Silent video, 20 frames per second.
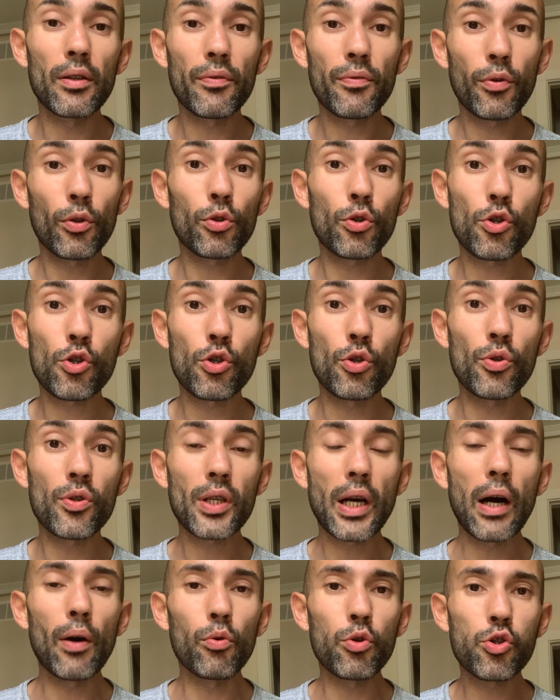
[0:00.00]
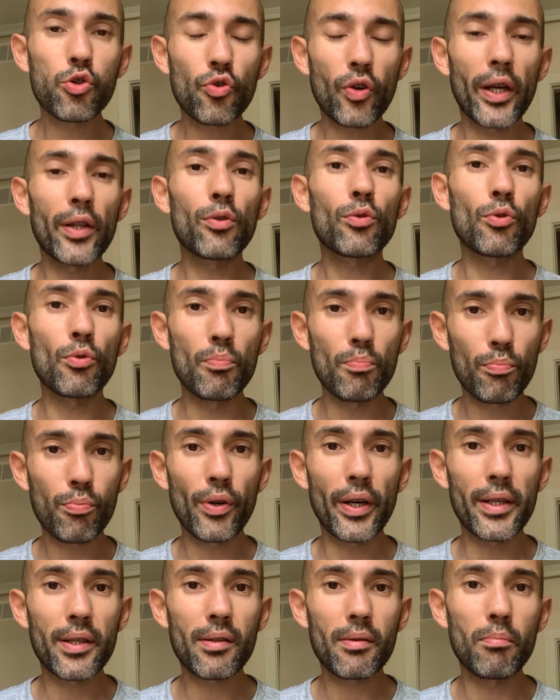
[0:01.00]
photo shoots, I was trying to
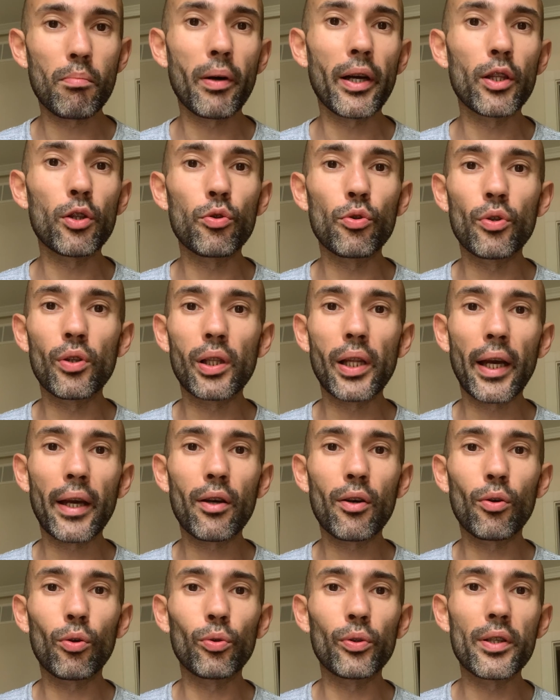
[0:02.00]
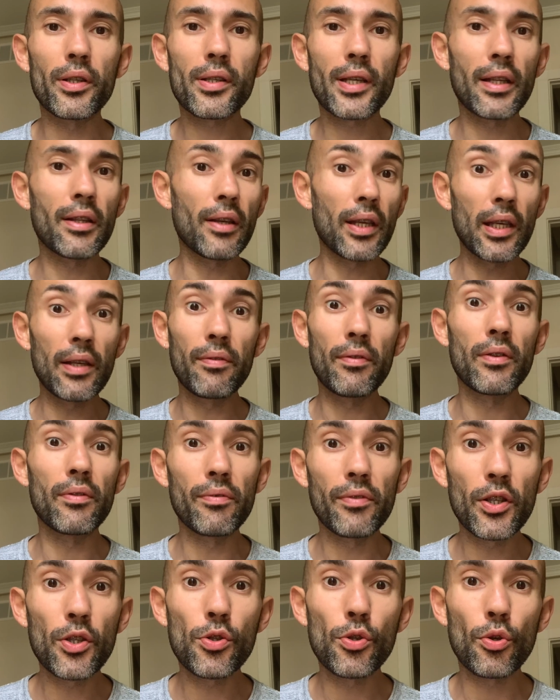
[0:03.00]
impress by doing like all this, and even
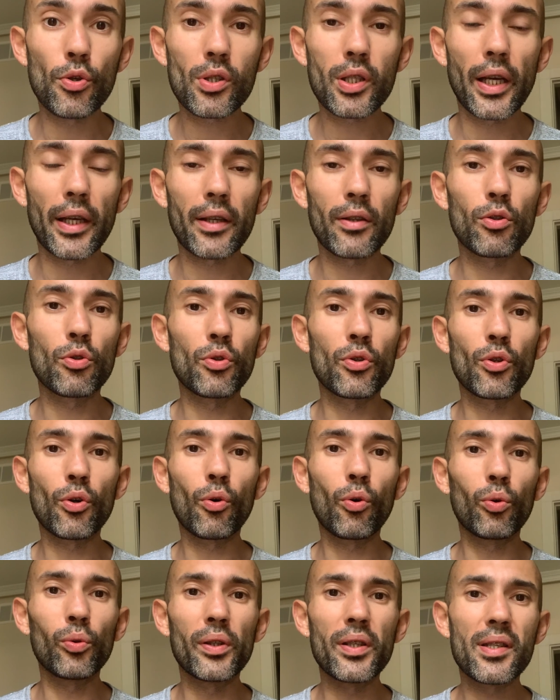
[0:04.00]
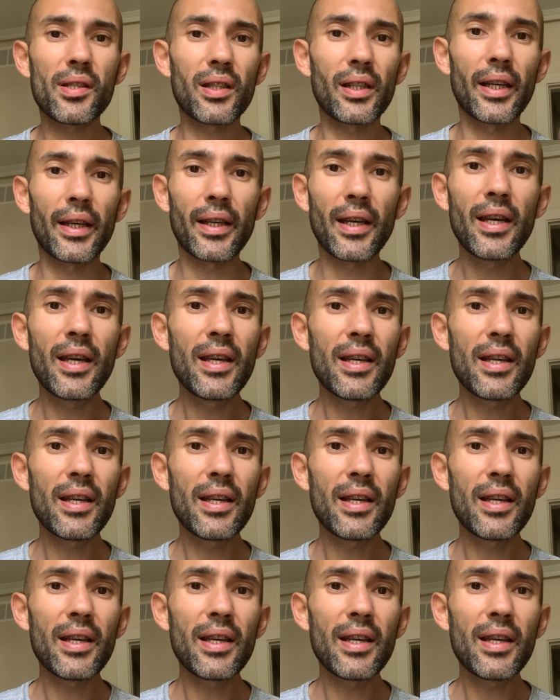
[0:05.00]
videos, like doing all this like